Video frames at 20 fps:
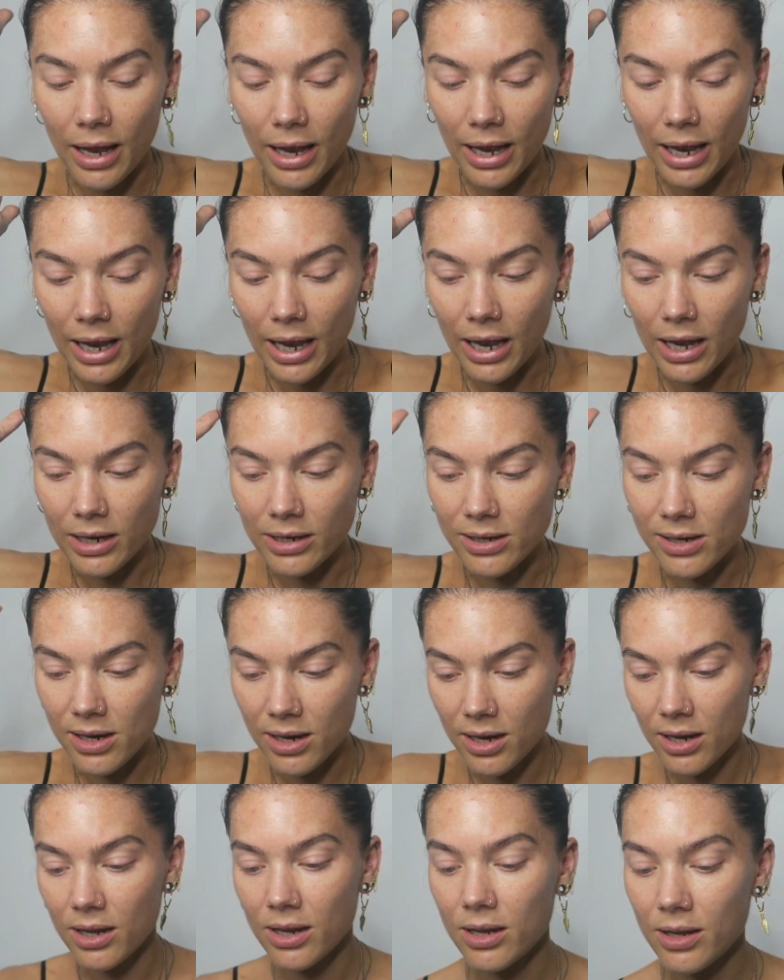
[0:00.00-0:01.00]

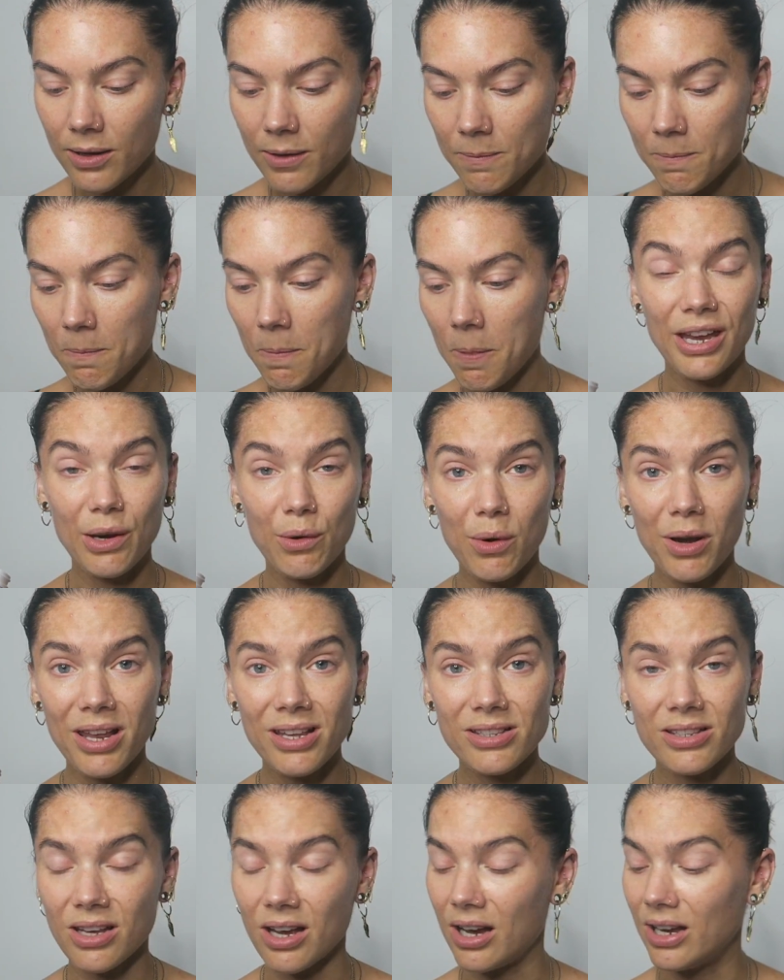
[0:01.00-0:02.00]
And here it
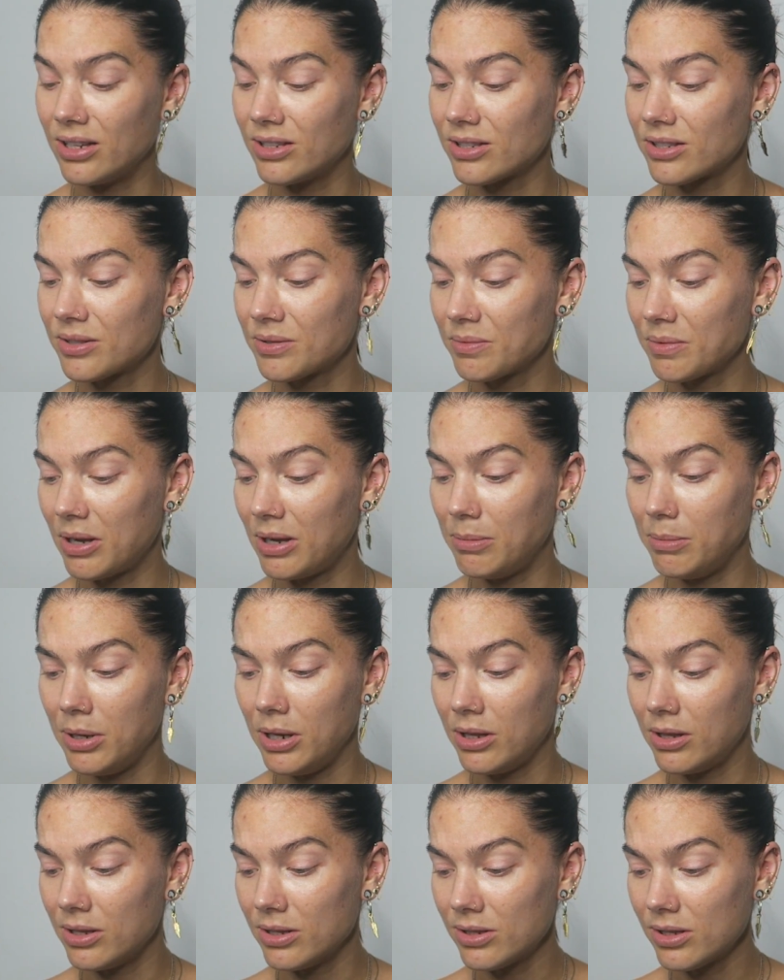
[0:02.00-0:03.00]
is, guys. I
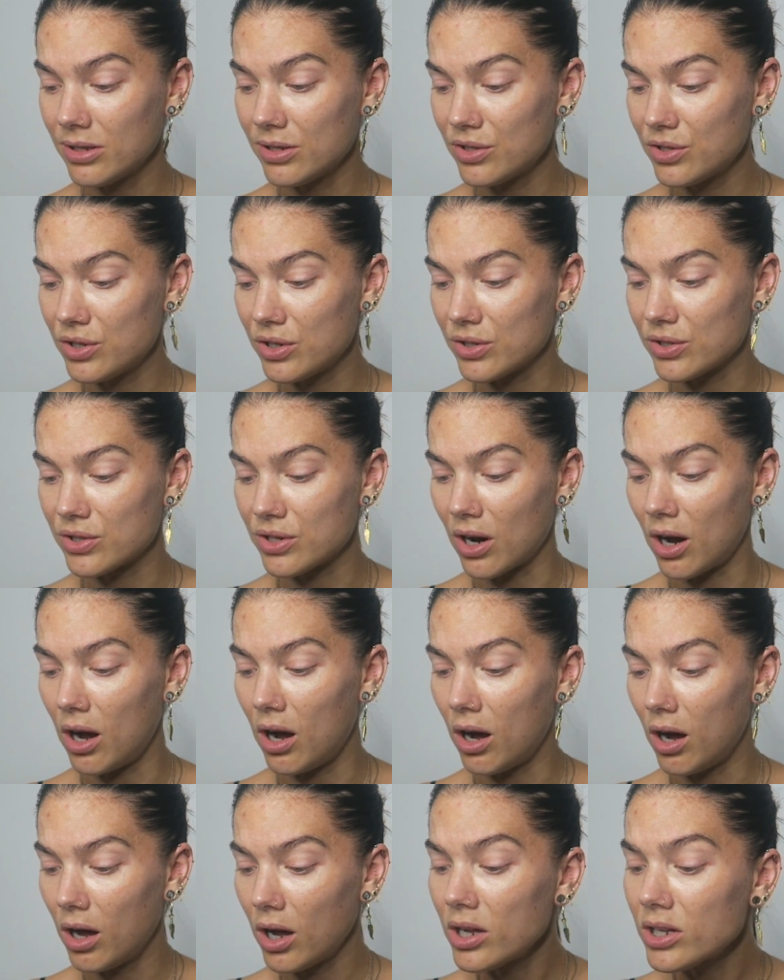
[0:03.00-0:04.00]
mean, this is just
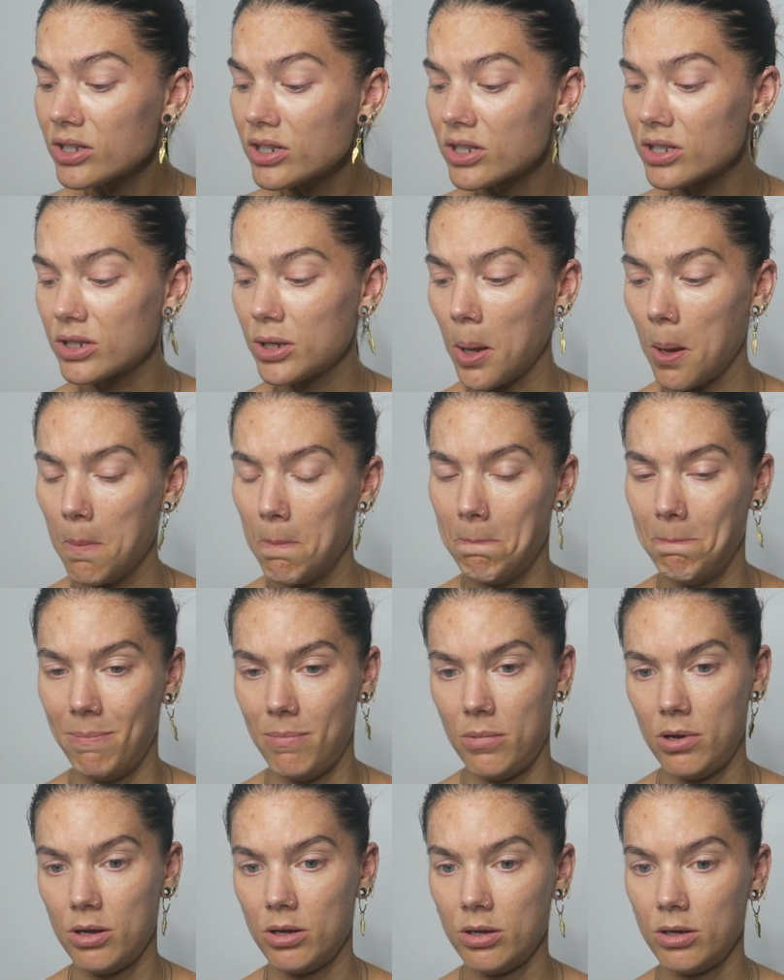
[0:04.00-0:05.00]

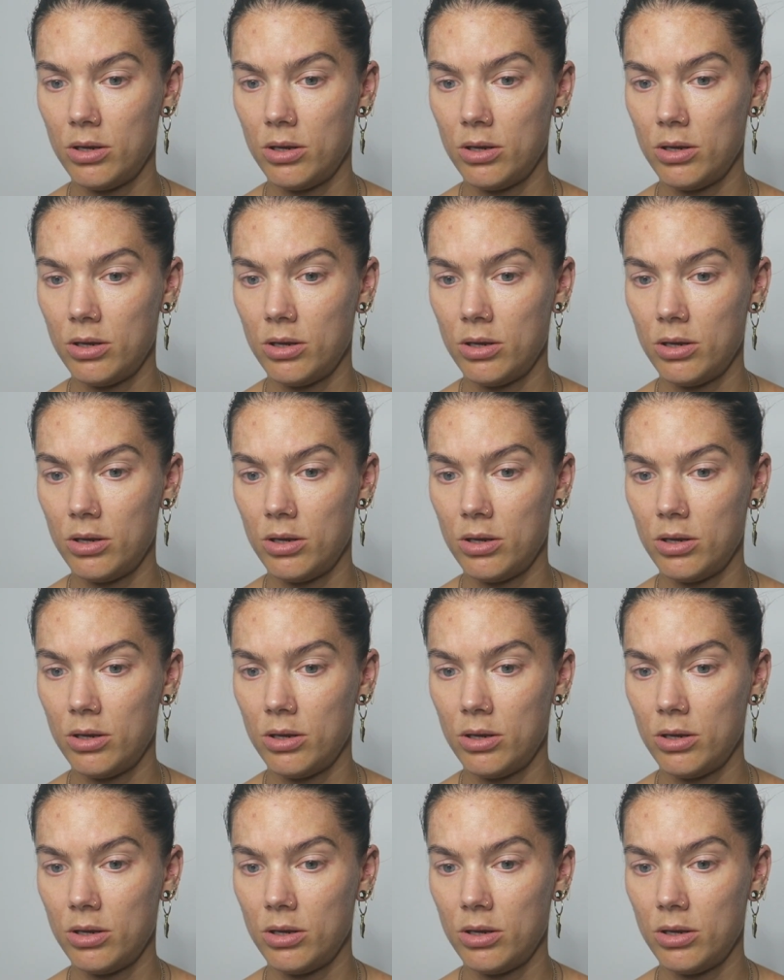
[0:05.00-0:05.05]
awesome.